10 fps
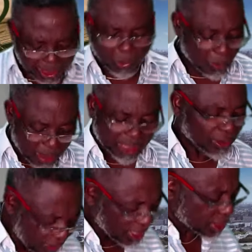they will
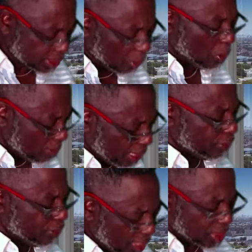manifest, they will
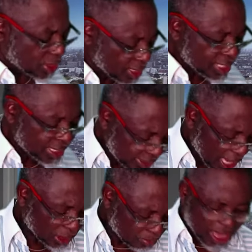manifest.
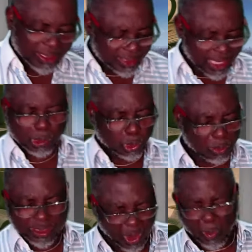That man, that
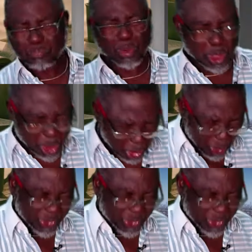woman that will push you